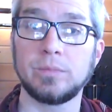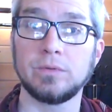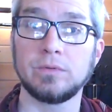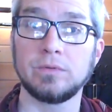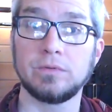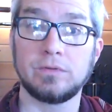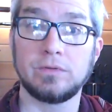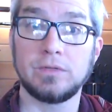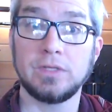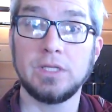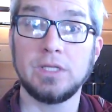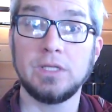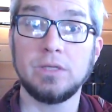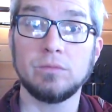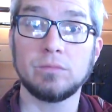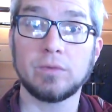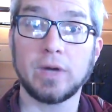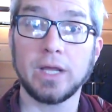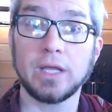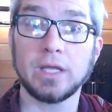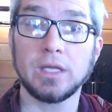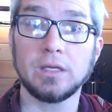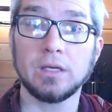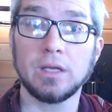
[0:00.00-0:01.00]
see,
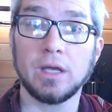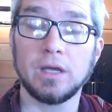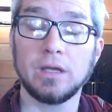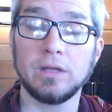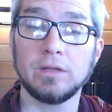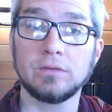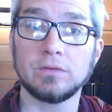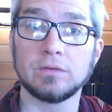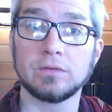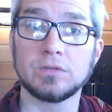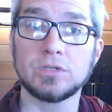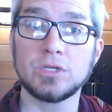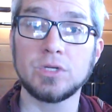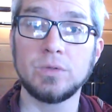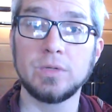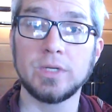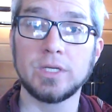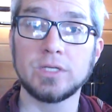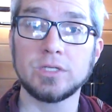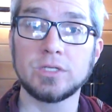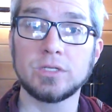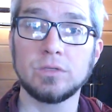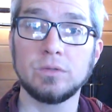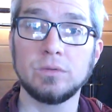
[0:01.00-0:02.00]
recognize, and tune
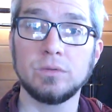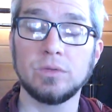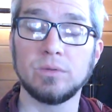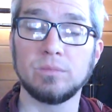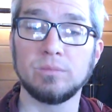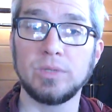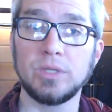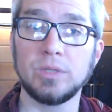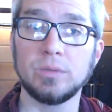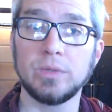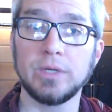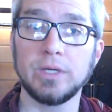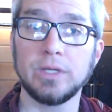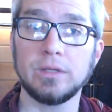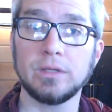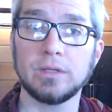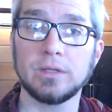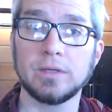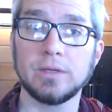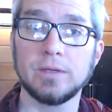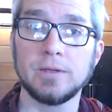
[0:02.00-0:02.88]
into and be with.